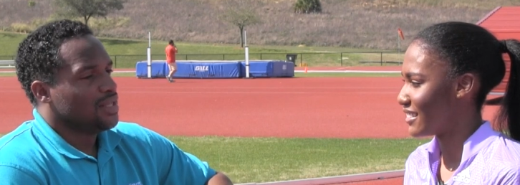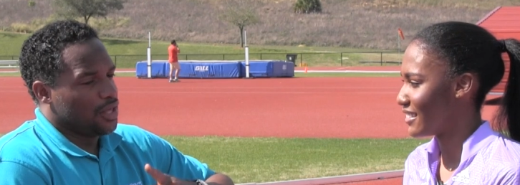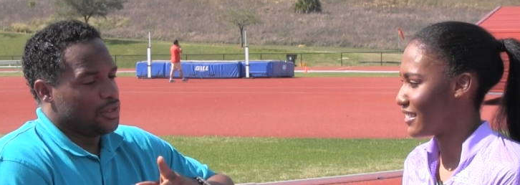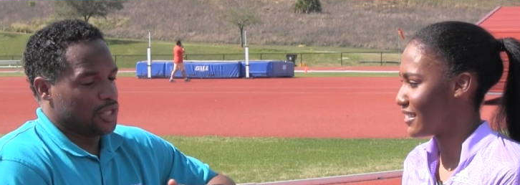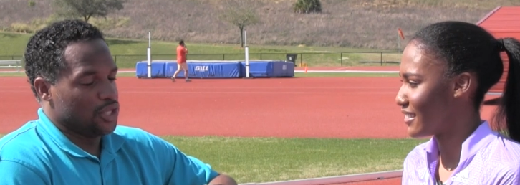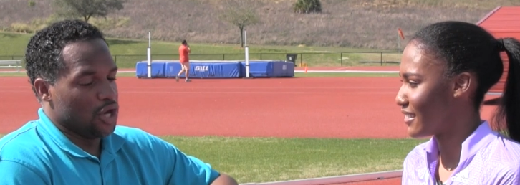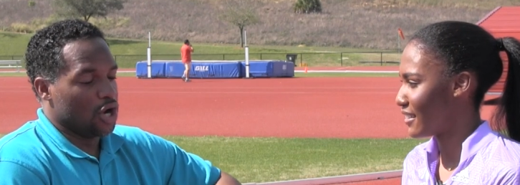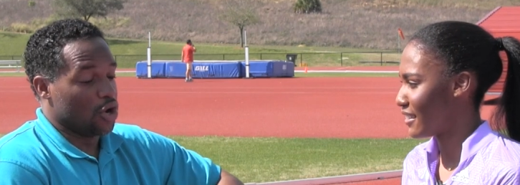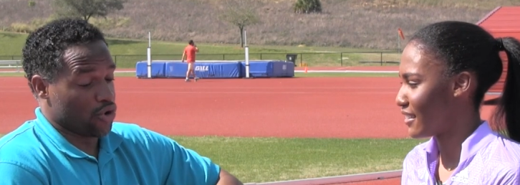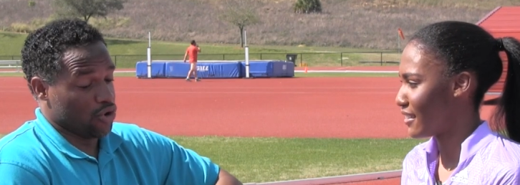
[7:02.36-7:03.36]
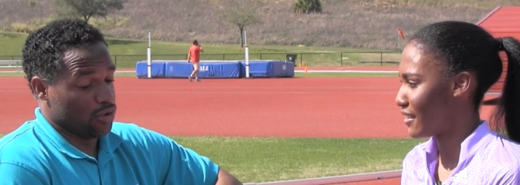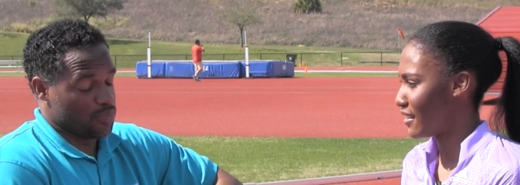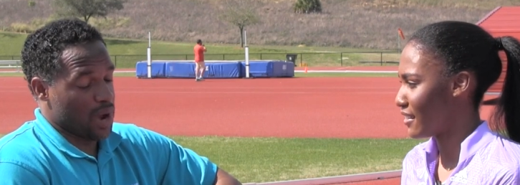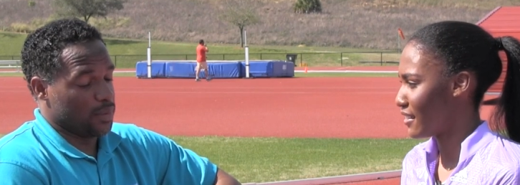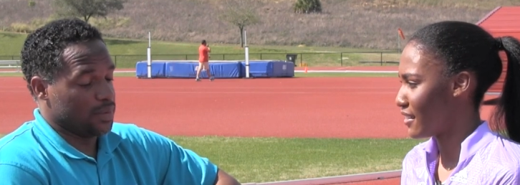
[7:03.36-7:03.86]
Speaker 1: Uh, there's a young girl
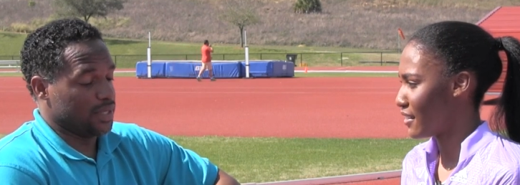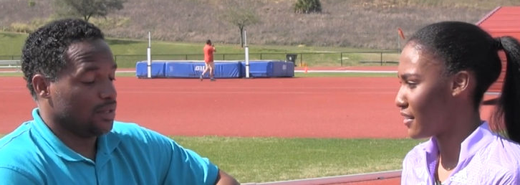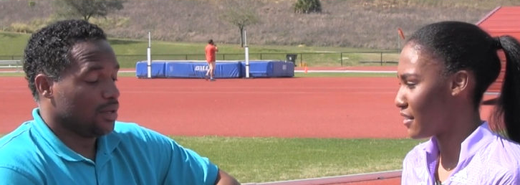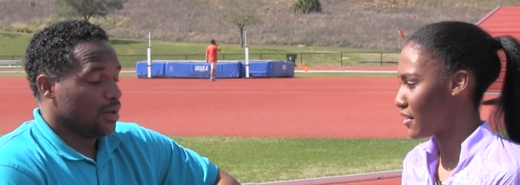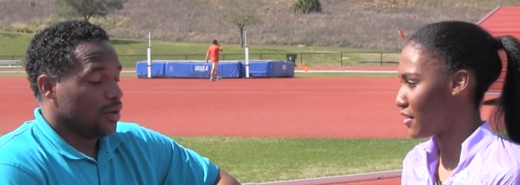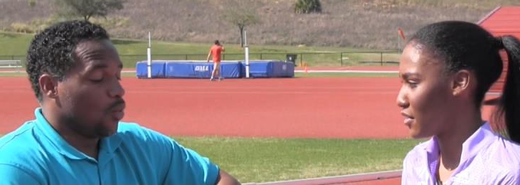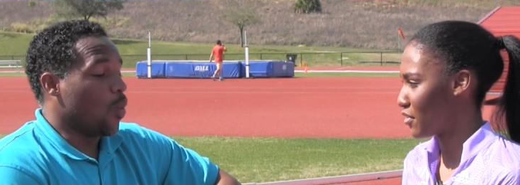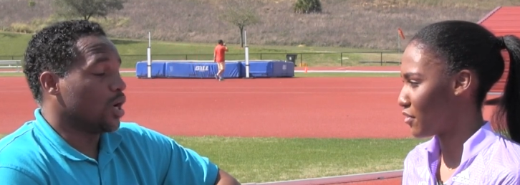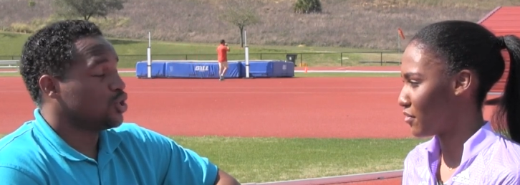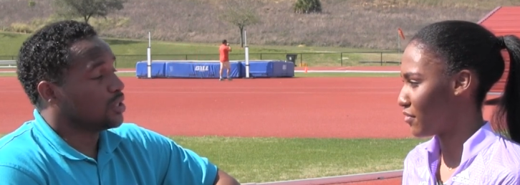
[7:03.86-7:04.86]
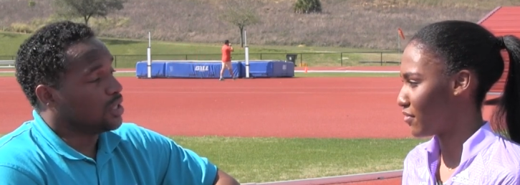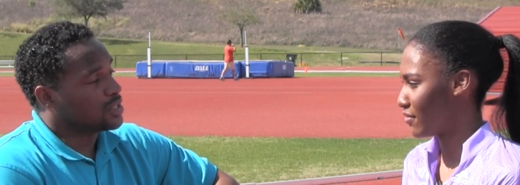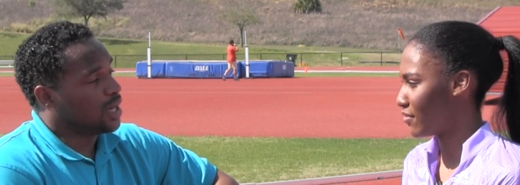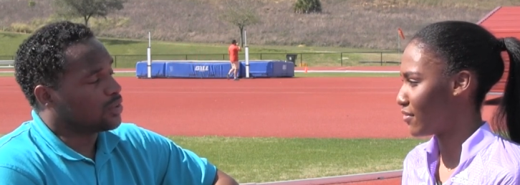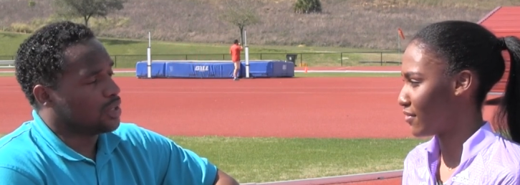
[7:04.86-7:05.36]
probably watching
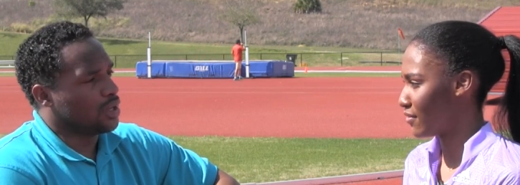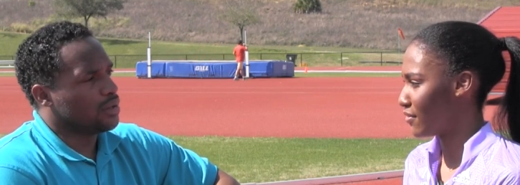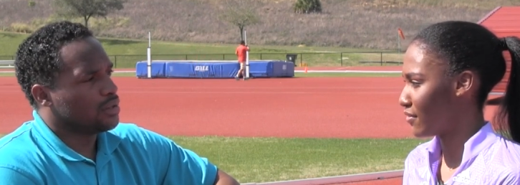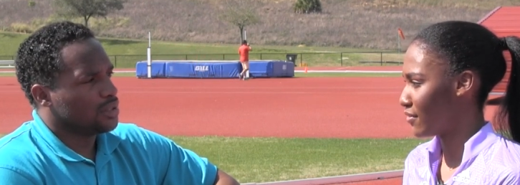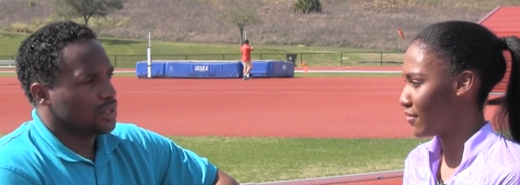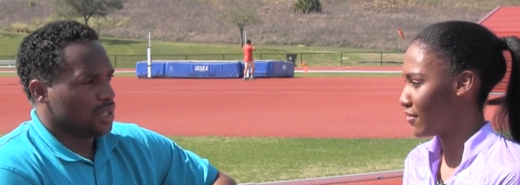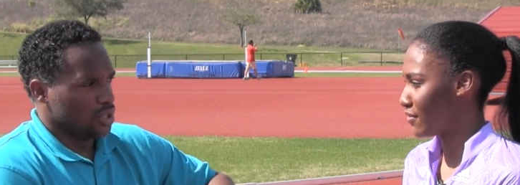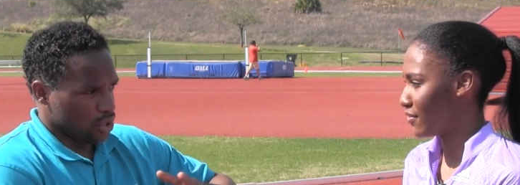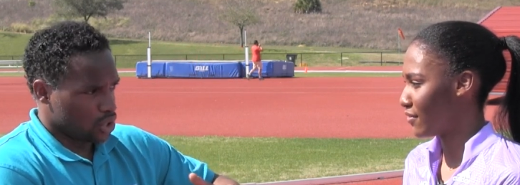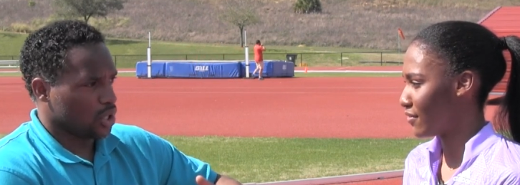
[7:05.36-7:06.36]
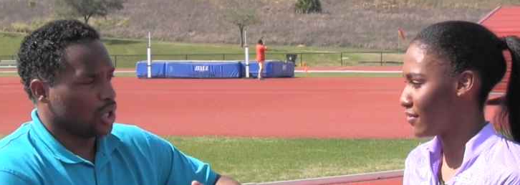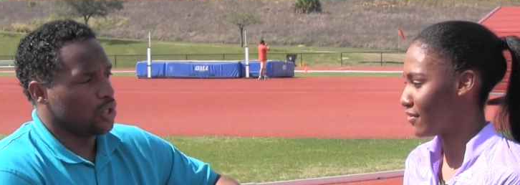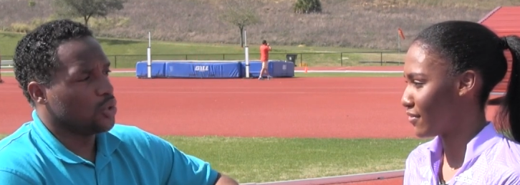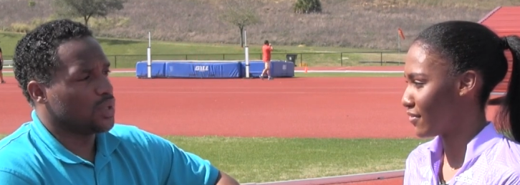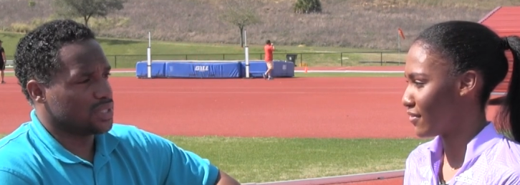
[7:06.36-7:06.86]
this out there, looking at
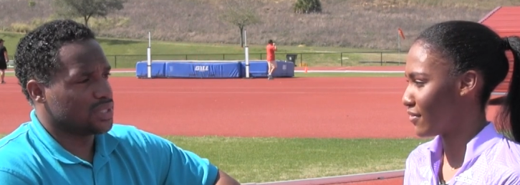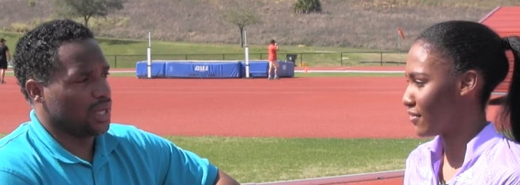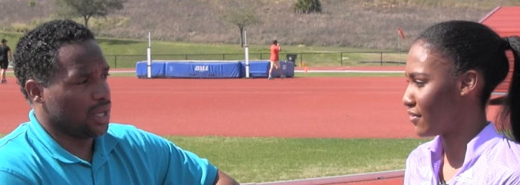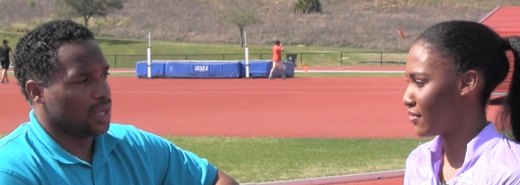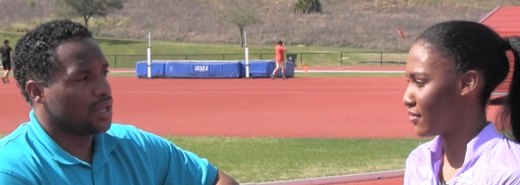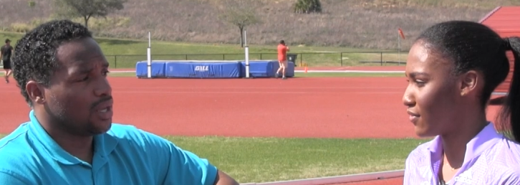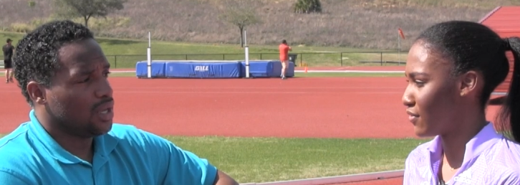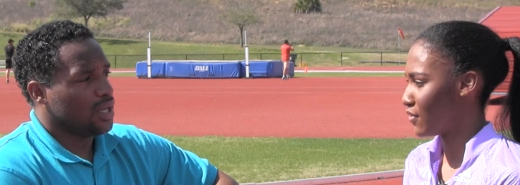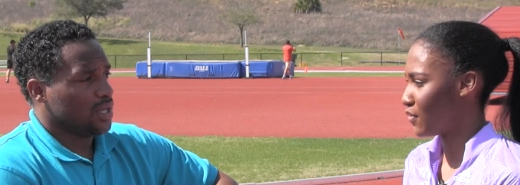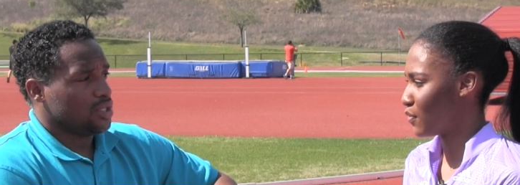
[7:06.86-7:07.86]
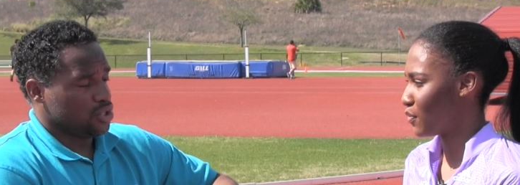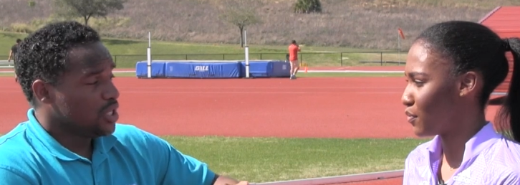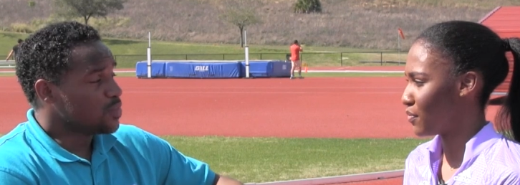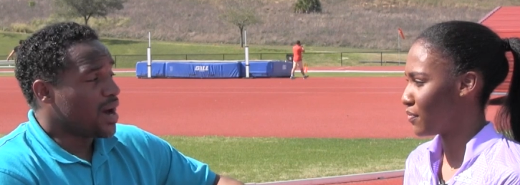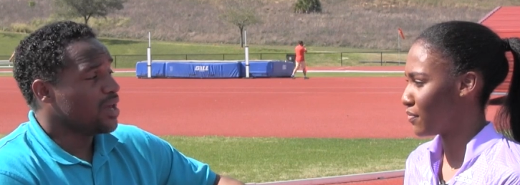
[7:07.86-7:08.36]
you and saying,
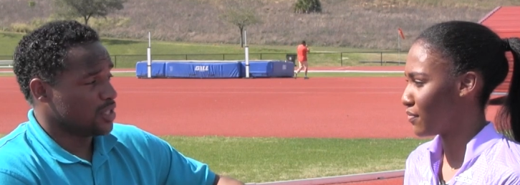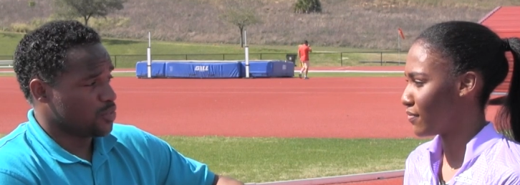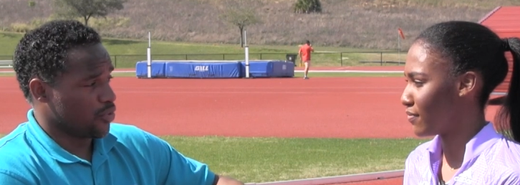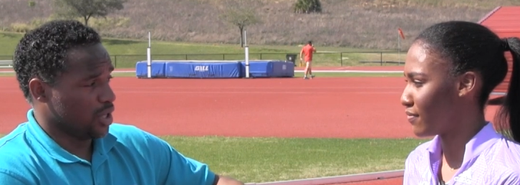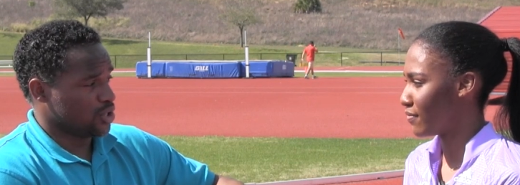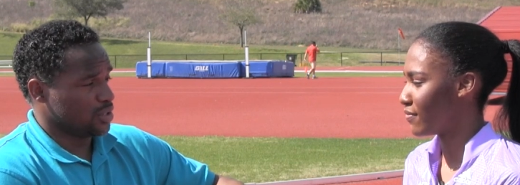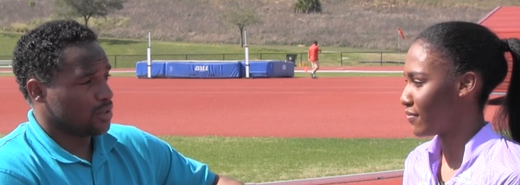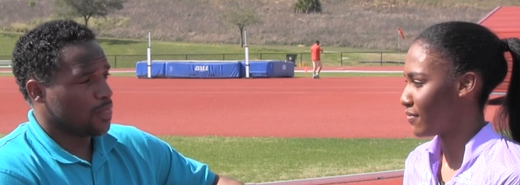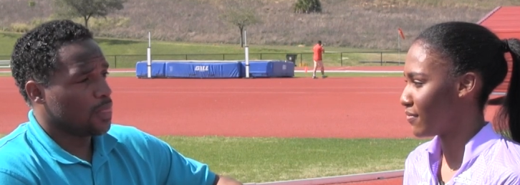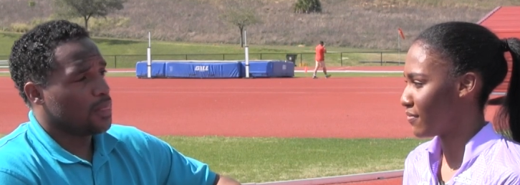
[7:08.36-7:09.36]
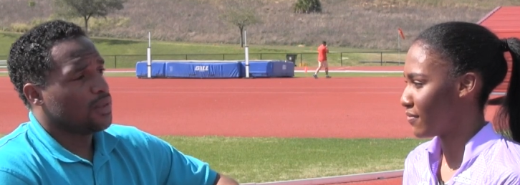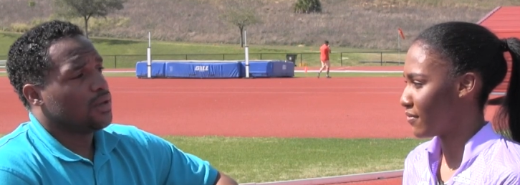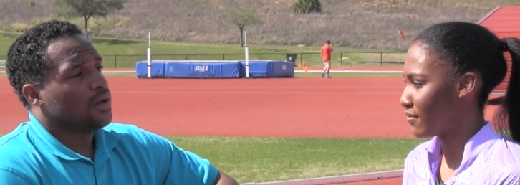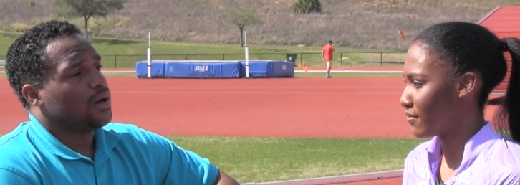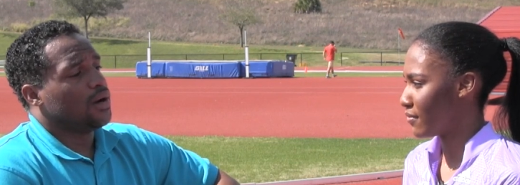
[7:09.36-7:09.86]
she's my inspiration.
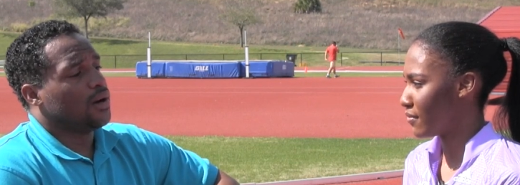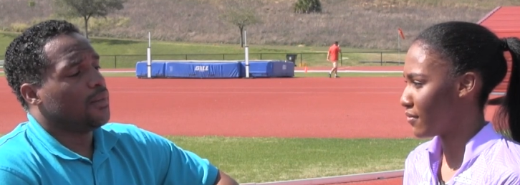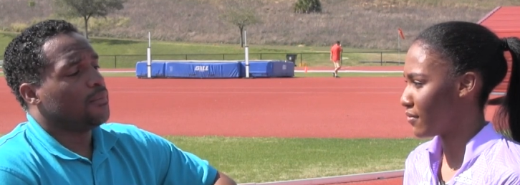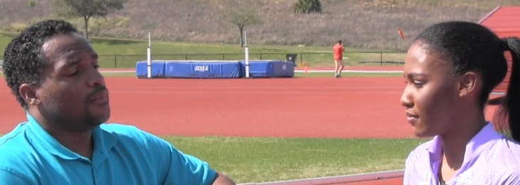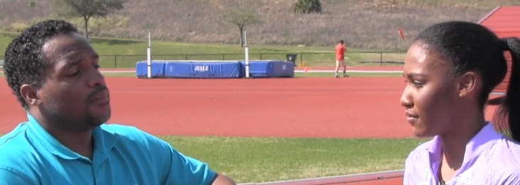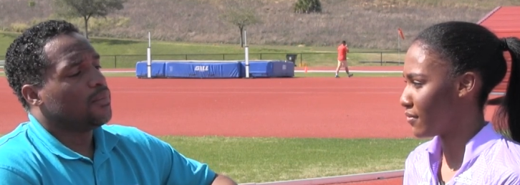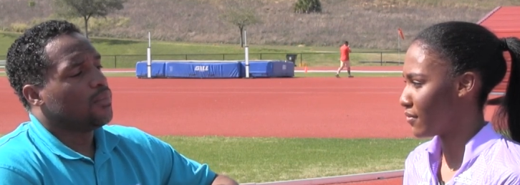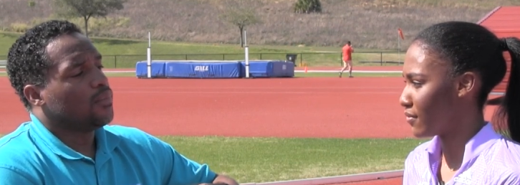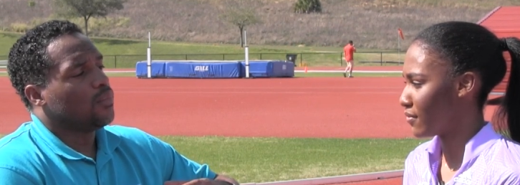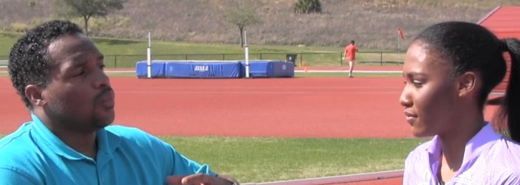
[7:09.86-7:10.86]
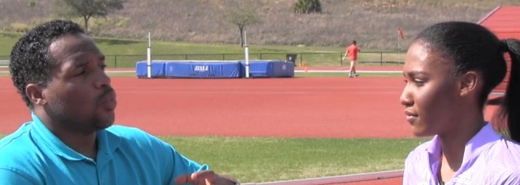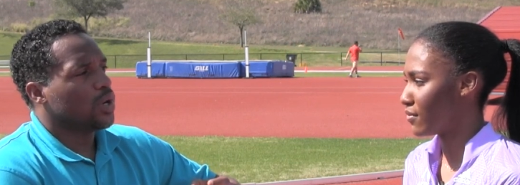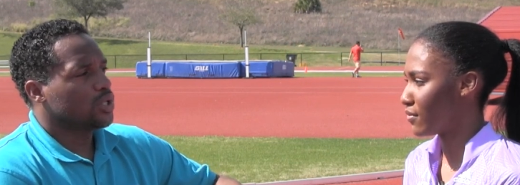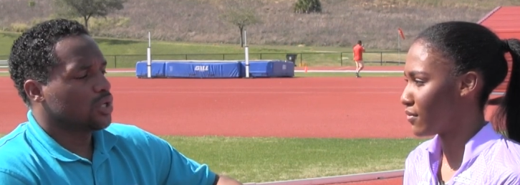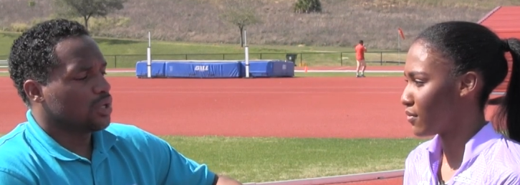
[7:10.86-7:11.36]
Um, what